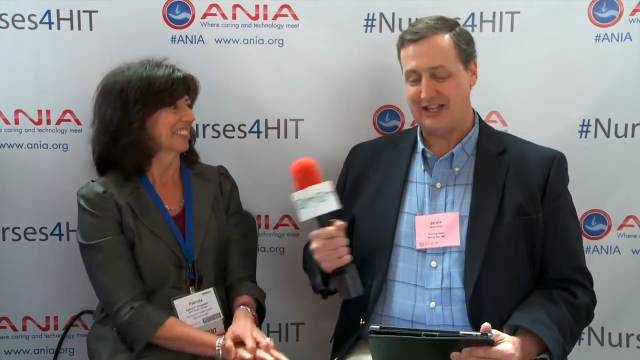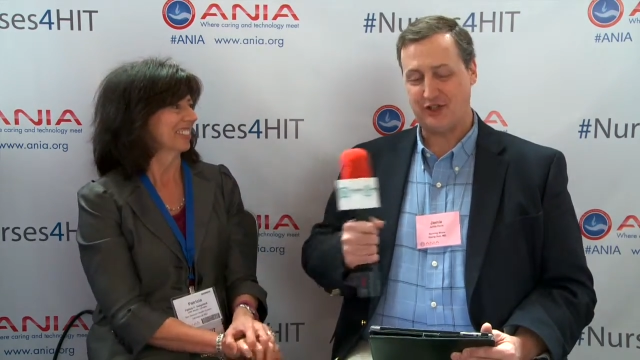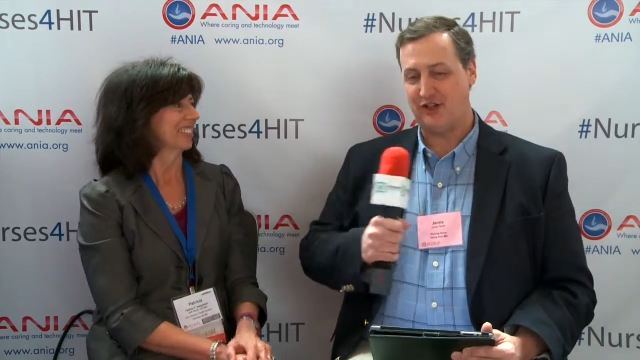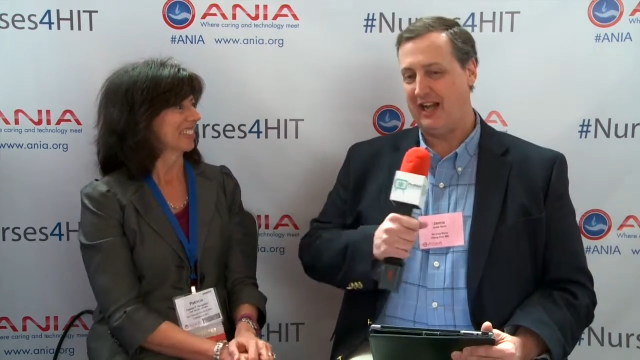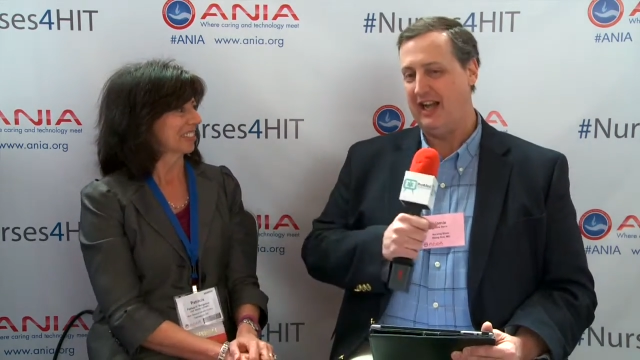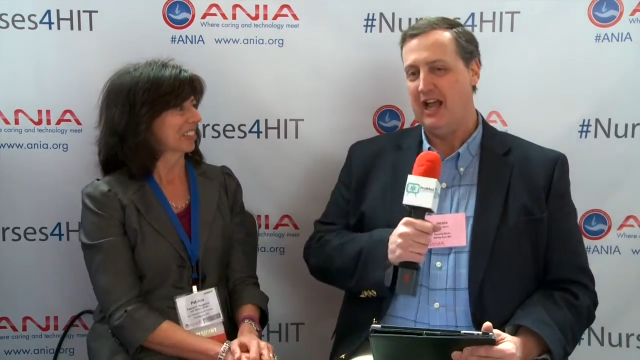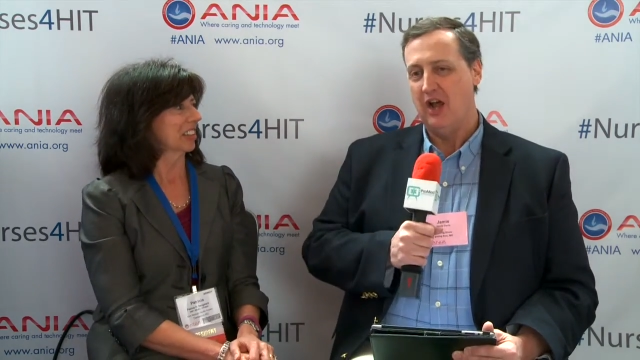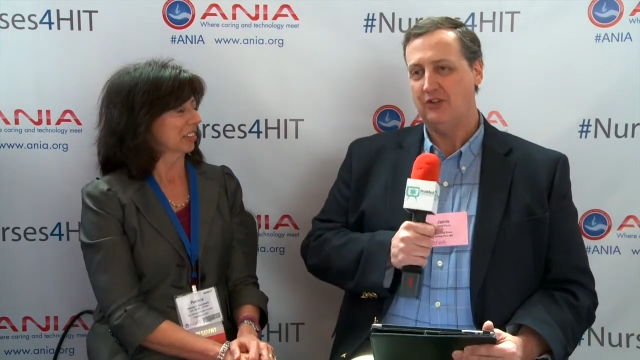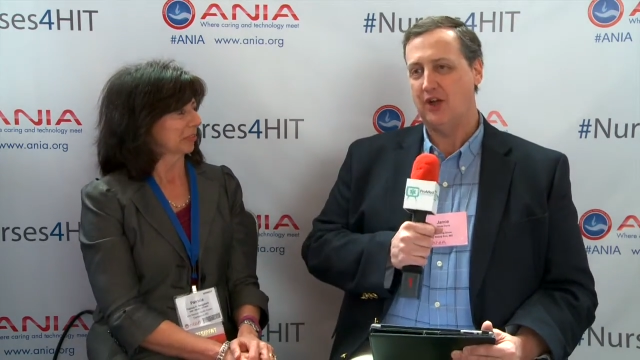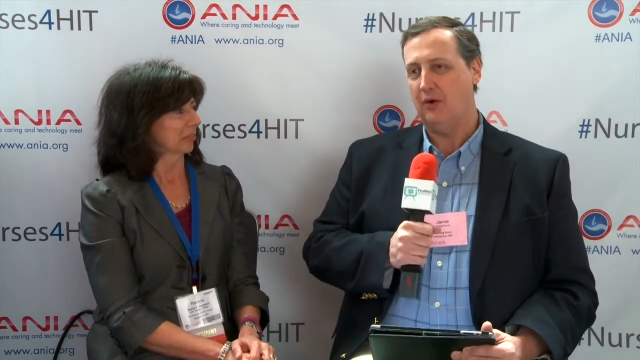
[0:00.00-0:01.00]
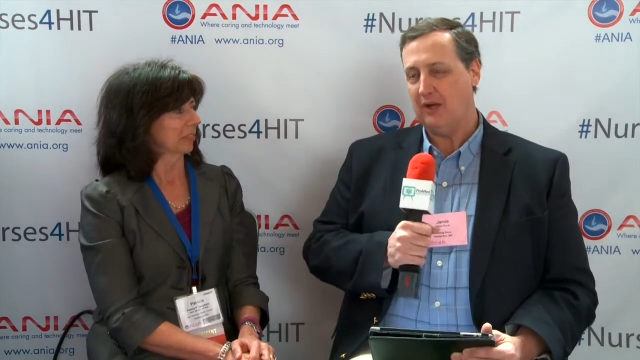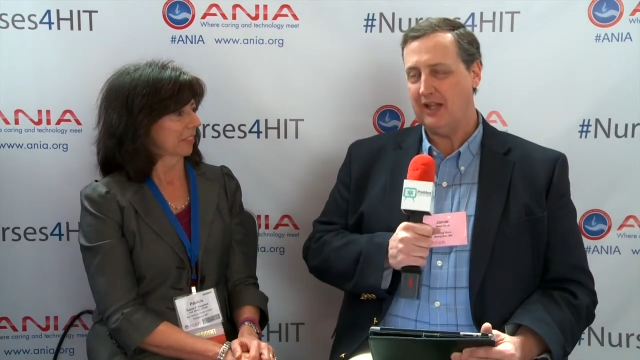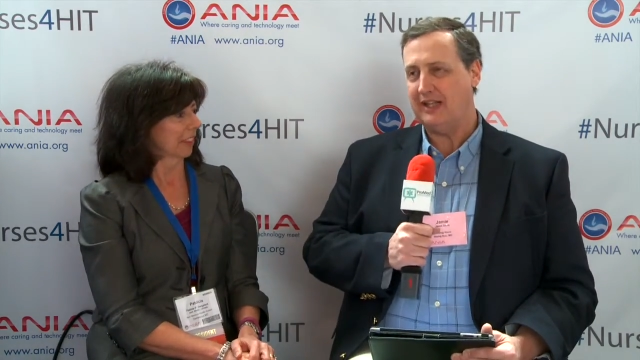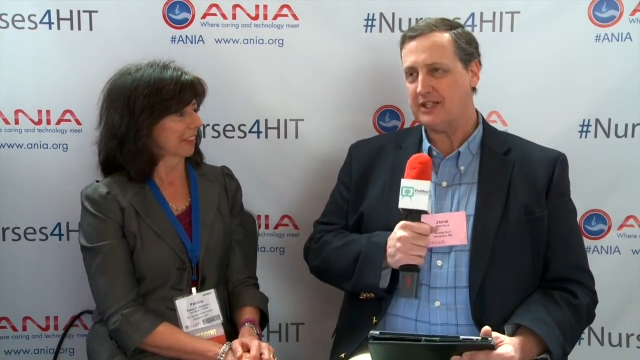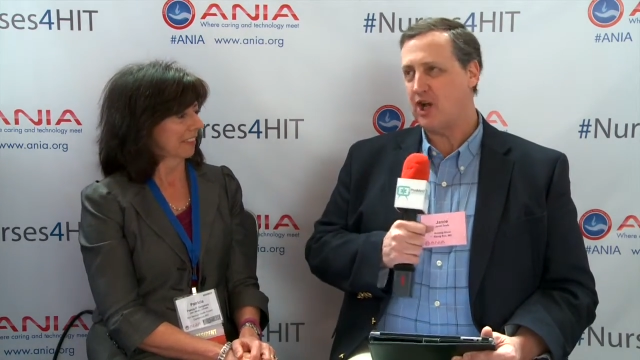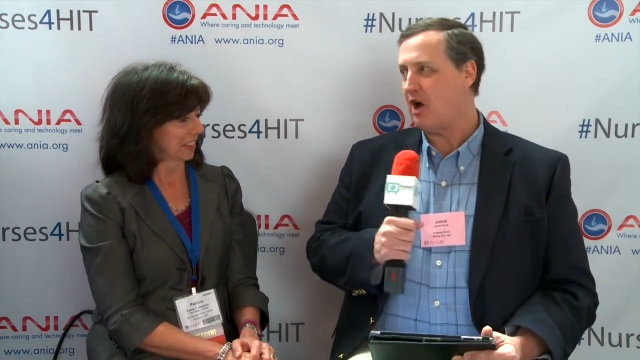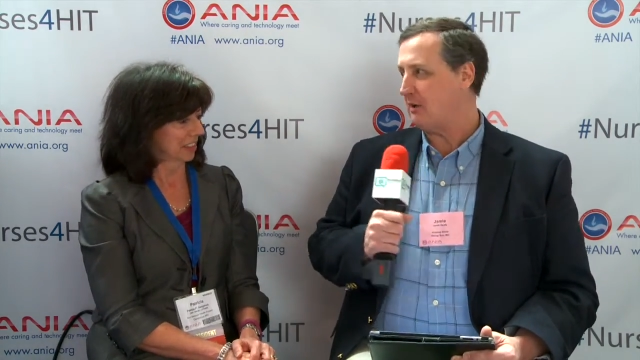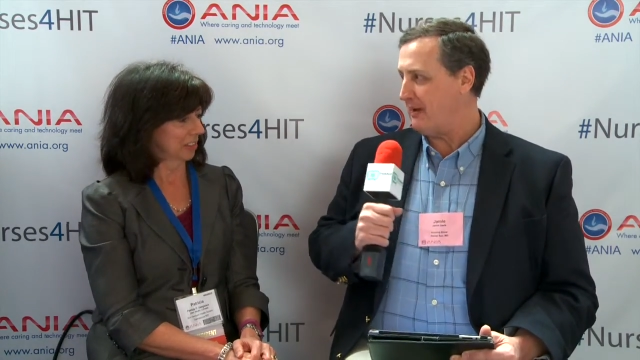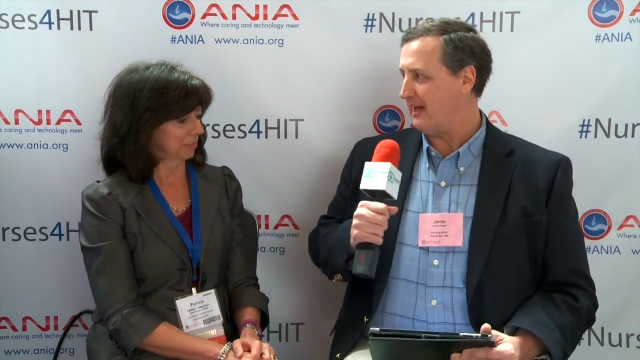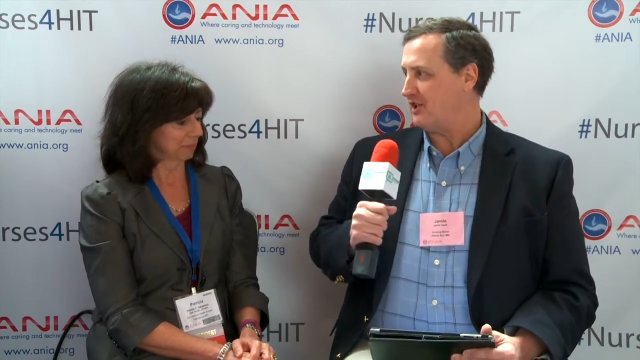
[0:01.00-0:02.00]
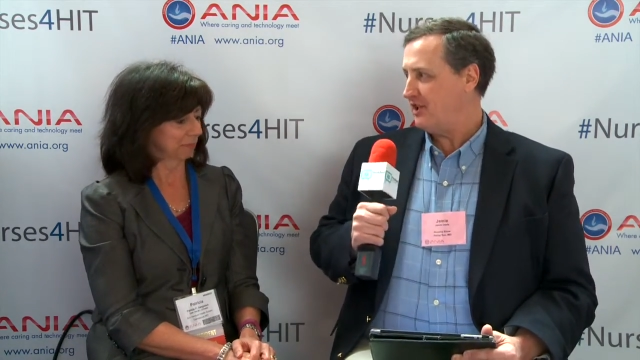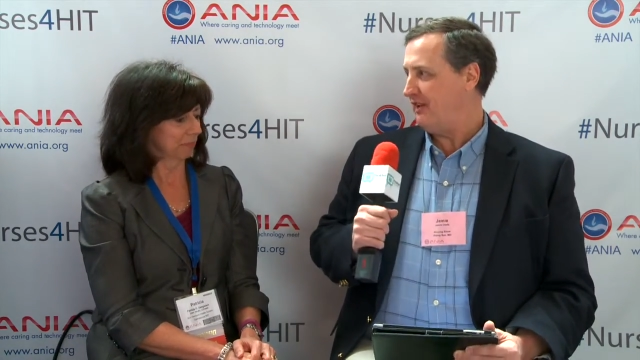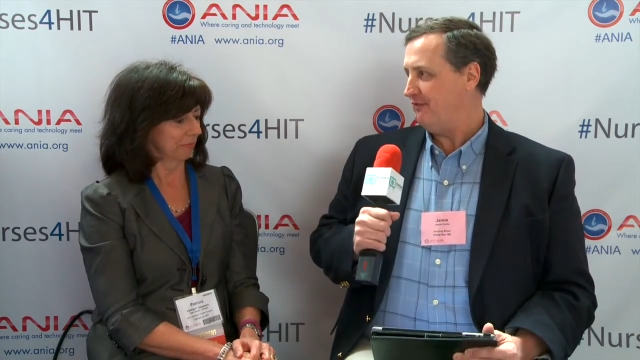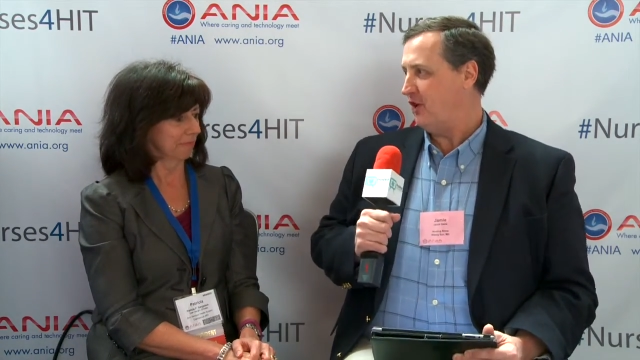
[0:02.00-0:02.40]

Speaker 1: that's great. So let's talk about chief